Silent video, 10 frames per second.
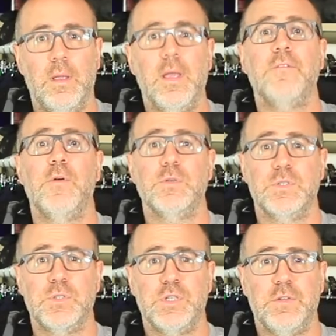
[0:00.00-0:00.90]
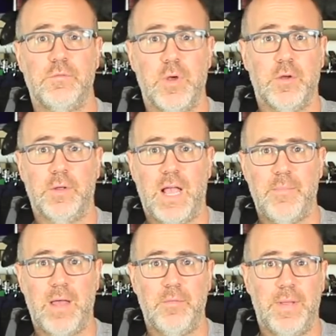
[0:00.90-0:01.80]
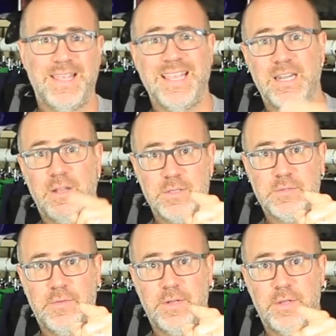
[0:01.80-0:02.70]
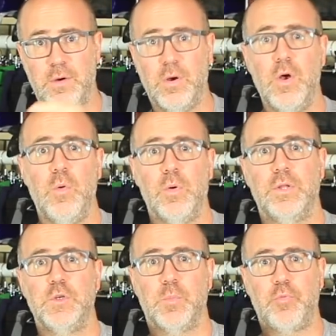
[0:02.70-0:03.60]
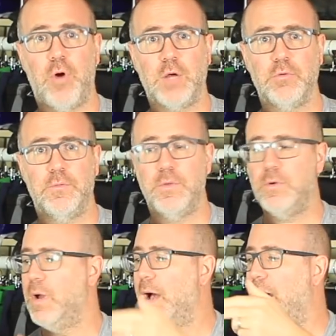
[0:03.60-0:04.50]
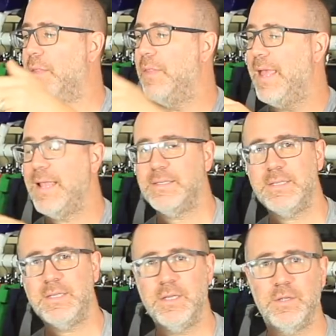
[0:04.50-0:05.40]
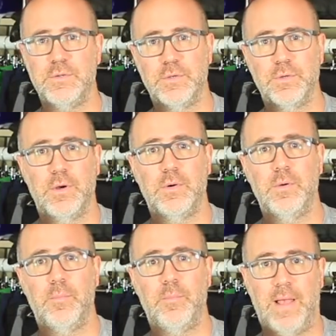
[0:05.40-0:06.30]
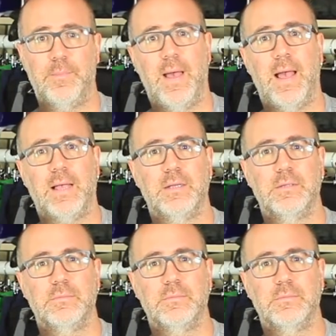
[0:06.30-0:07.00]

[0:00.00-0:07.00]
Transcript: Hey folks, this is Gene from Regular Guy Mountain Biking, and in this video, we're going to do a product review on the Henty Enduro Backpack.